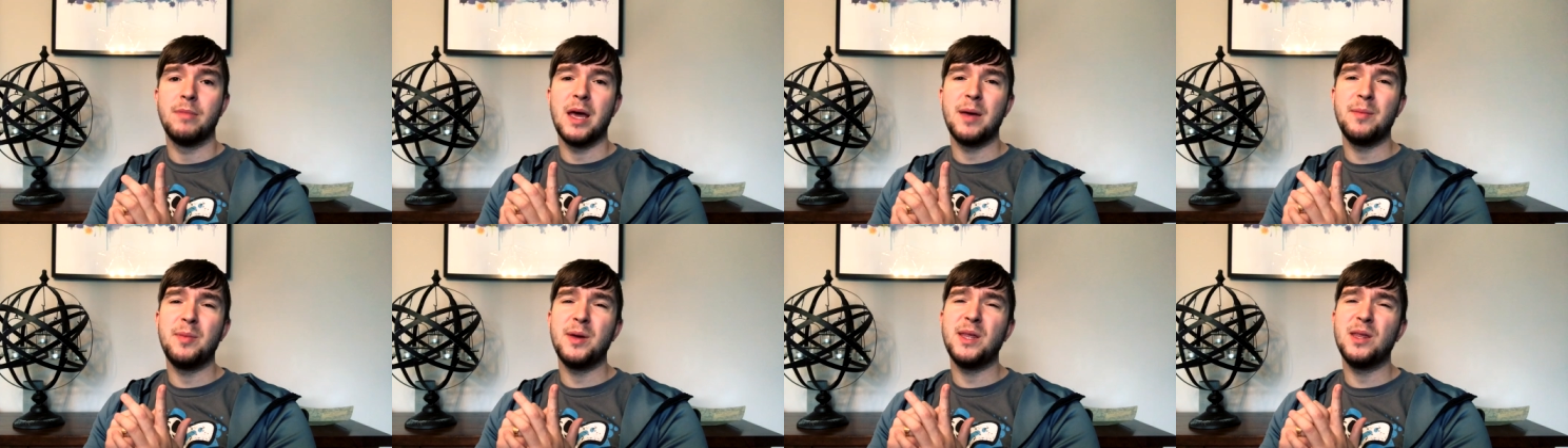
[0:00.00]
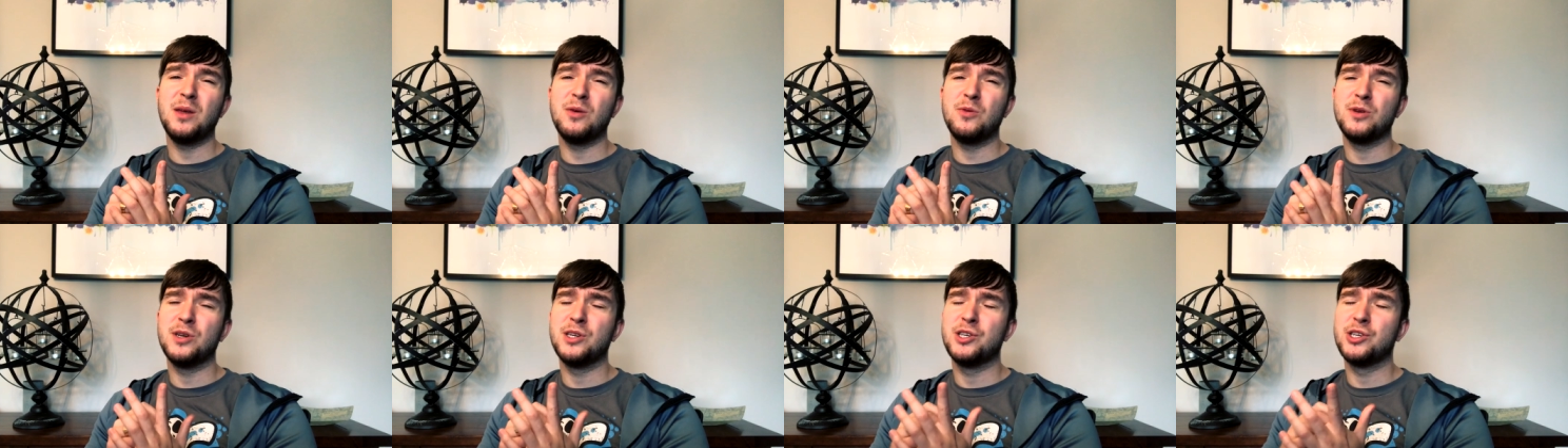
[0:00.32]
Maybe
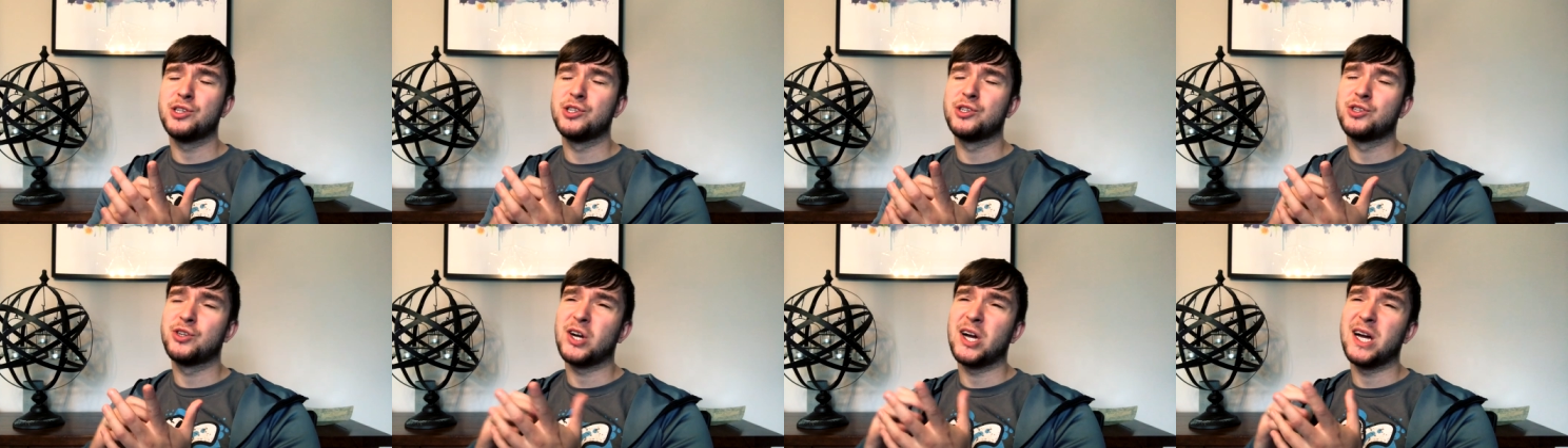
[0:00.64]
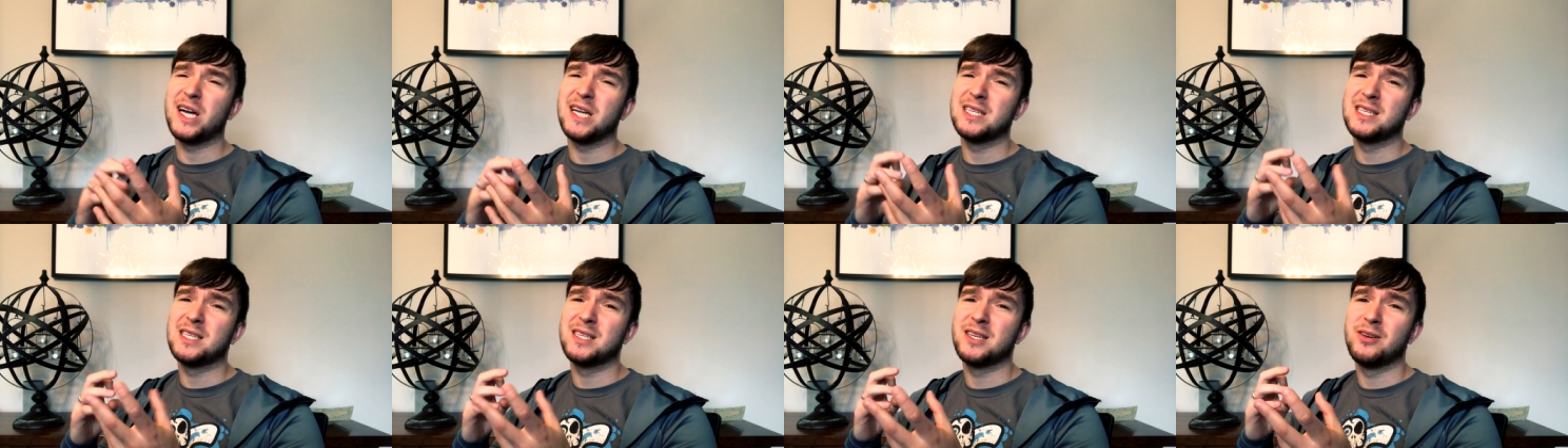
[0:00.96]
they were just
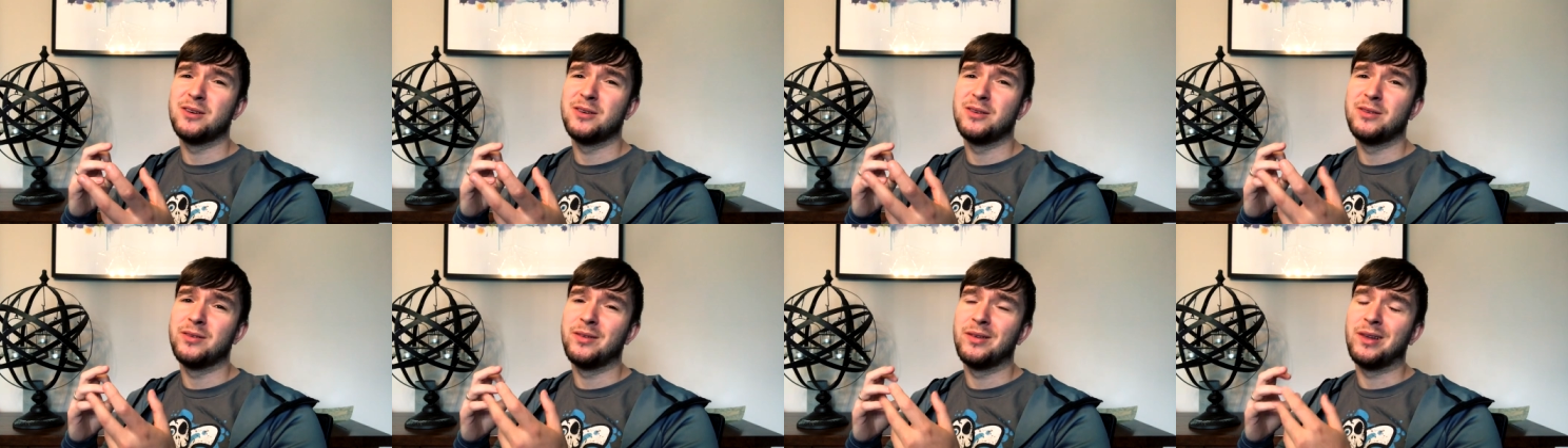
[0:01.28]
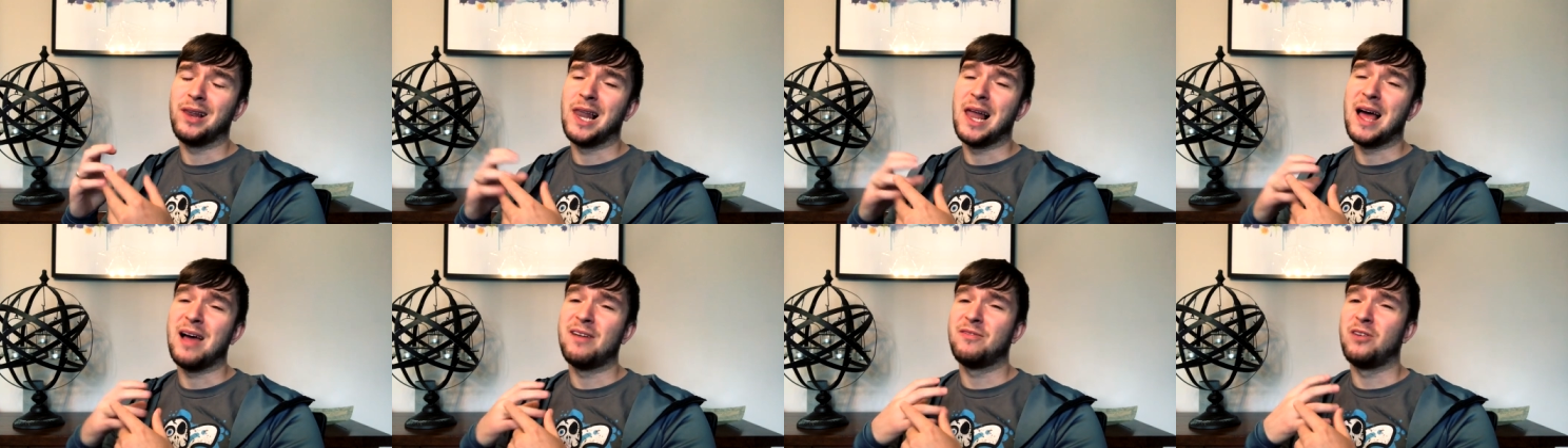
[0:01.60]
trying to
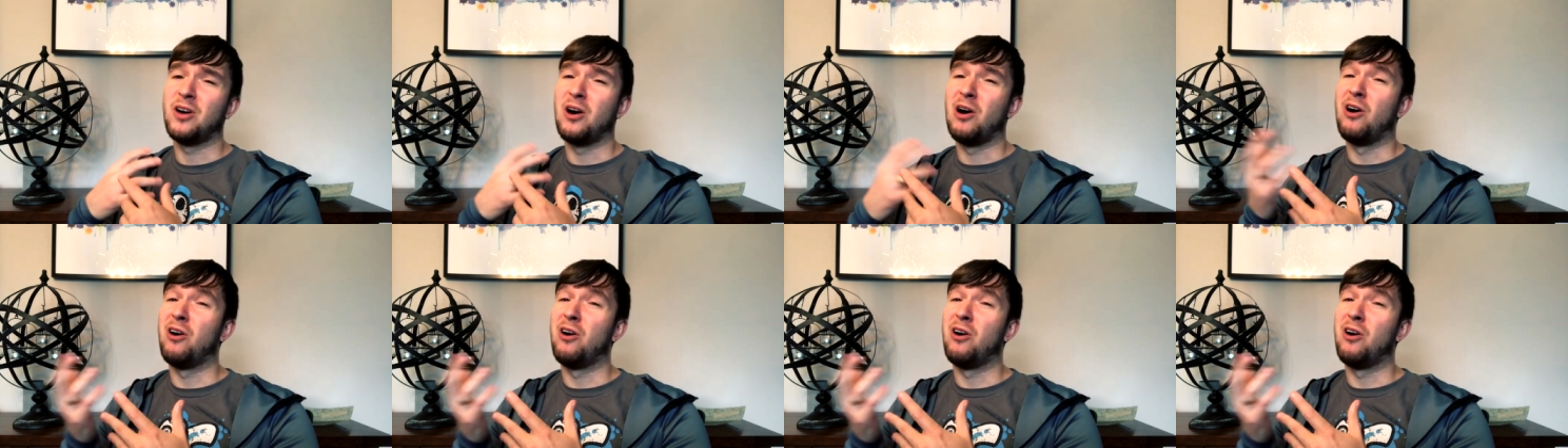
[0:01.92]
laugh it